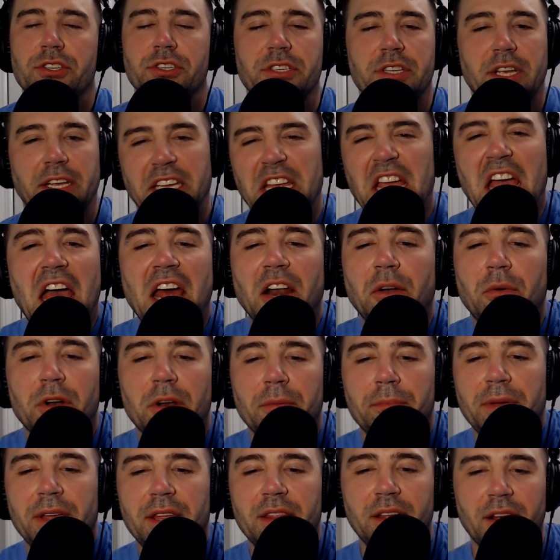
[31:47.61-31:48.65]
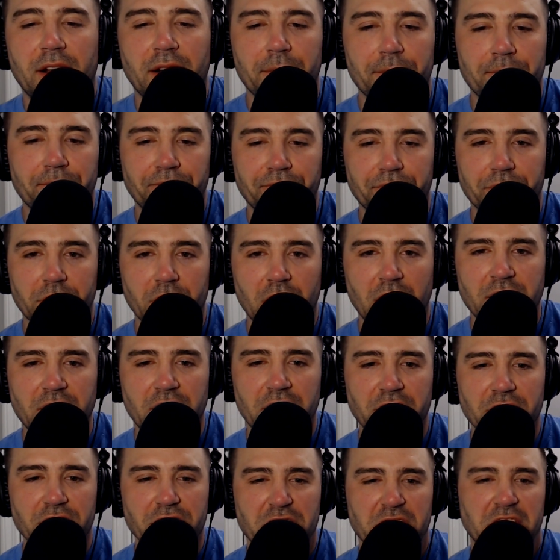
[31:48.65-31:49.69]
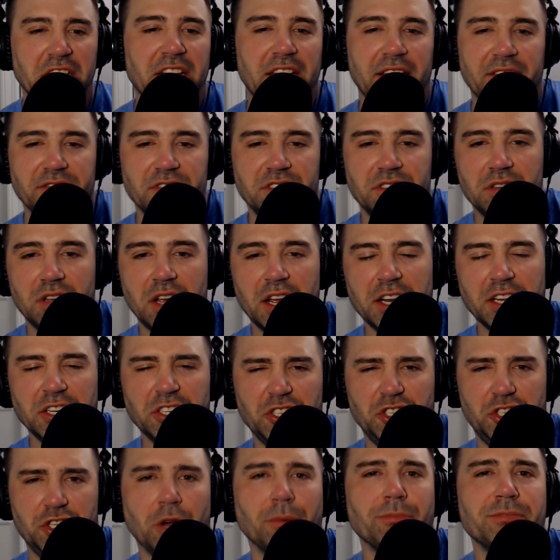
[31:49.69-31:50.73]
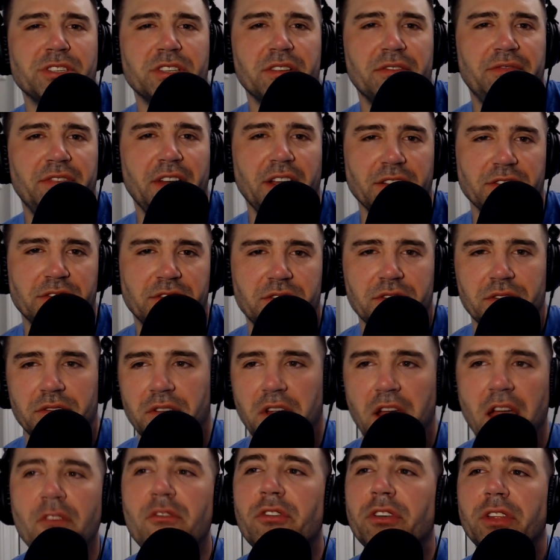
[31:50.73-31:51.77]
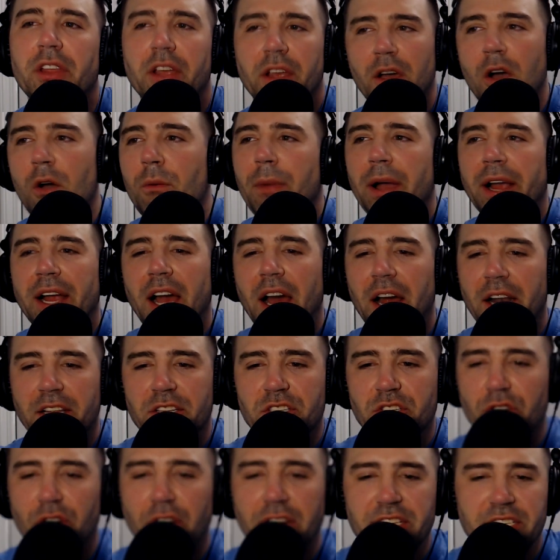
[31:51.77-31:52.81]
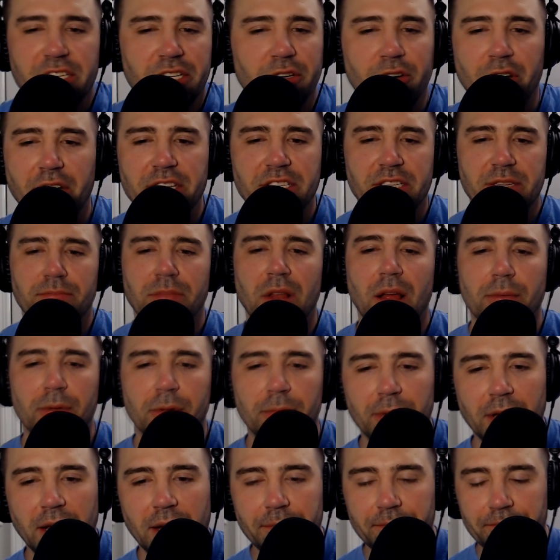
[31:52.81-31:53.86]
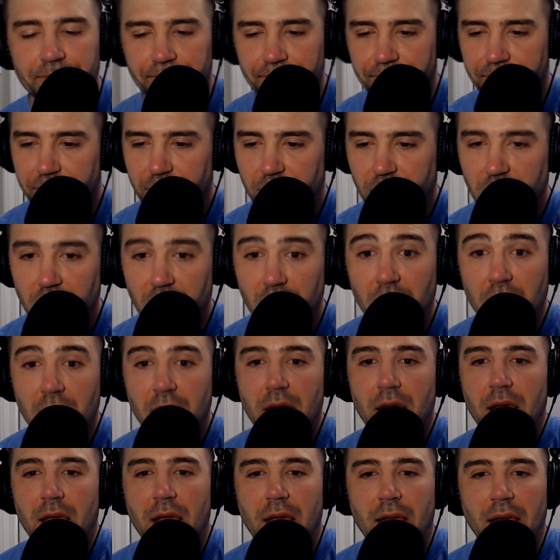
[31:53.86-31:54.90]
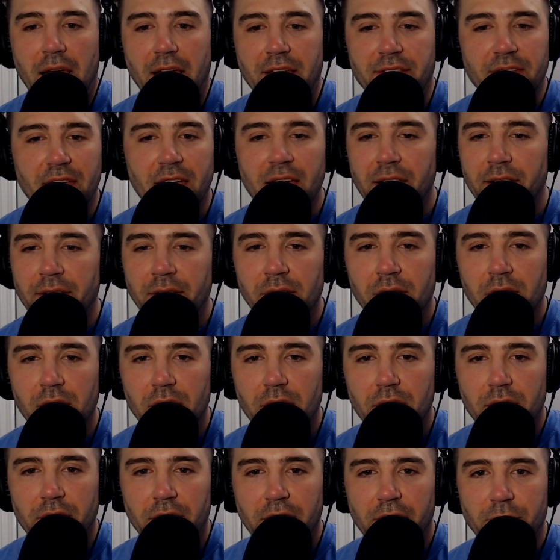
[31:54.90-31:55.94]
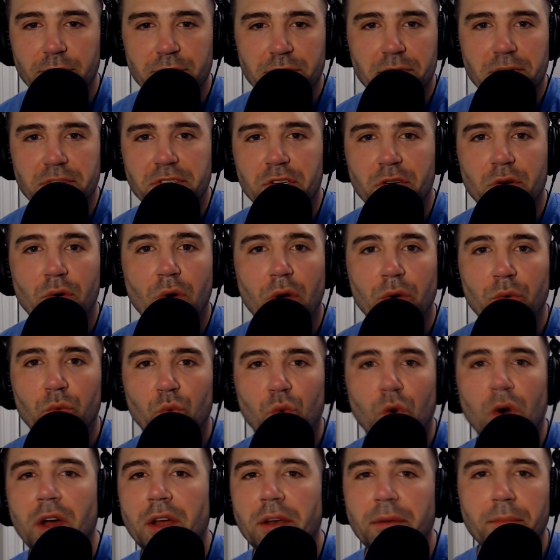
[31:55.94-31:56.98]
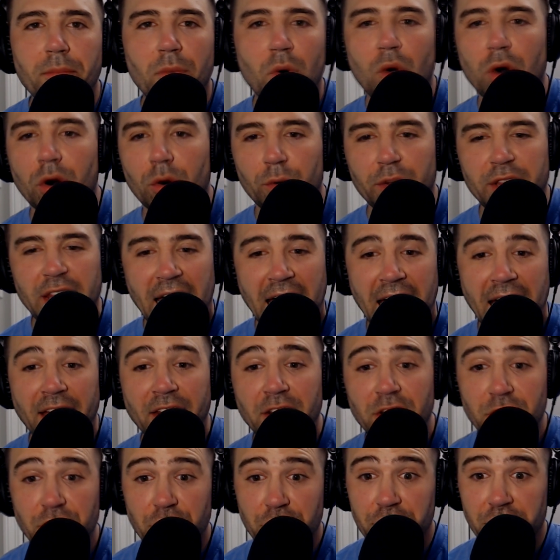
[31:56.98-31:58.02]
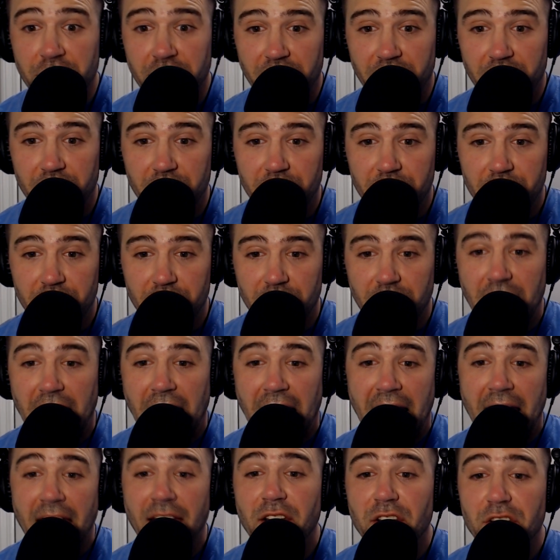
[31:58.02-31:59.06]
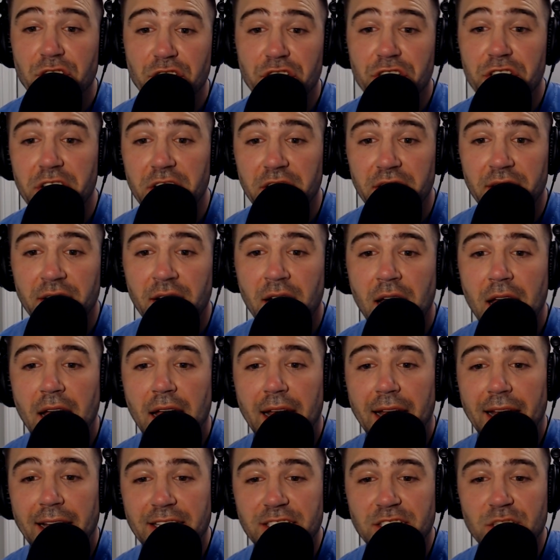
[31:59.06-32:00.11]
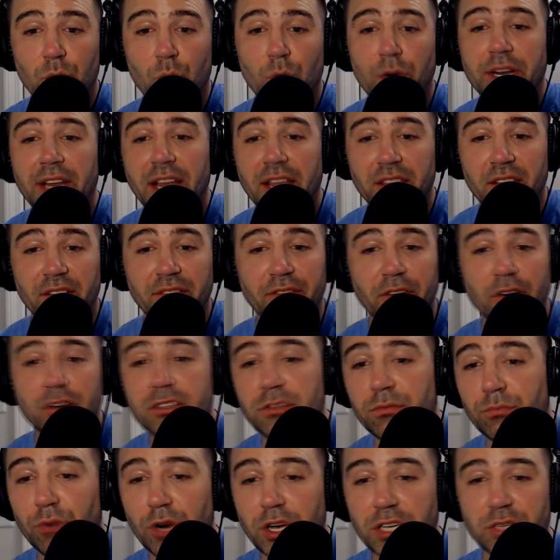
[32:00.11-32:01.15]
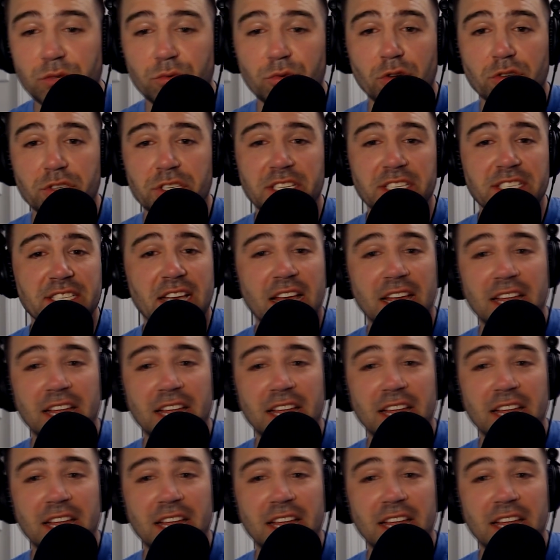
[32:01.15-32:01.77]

she's like, yeah, I don't want to be there. And then he just leaves, and he jumps the fence, and everything. Oh my God, it's crazy, blah, blah, blah. And then he was supposed to go on one more with Hannah G. Hannah G is the one he had the first impression rose.